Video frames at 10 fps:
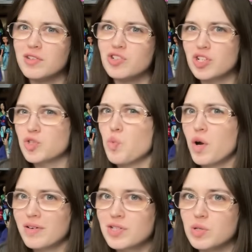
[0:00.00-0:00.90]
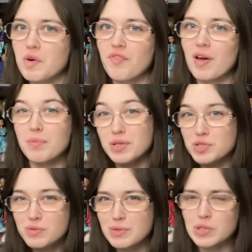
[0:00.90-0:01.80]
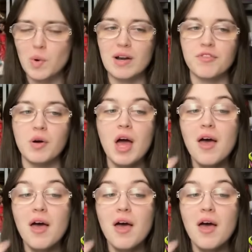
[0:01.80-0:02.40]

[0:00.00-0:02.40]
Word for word: just one or two of them. There's there's quite a few.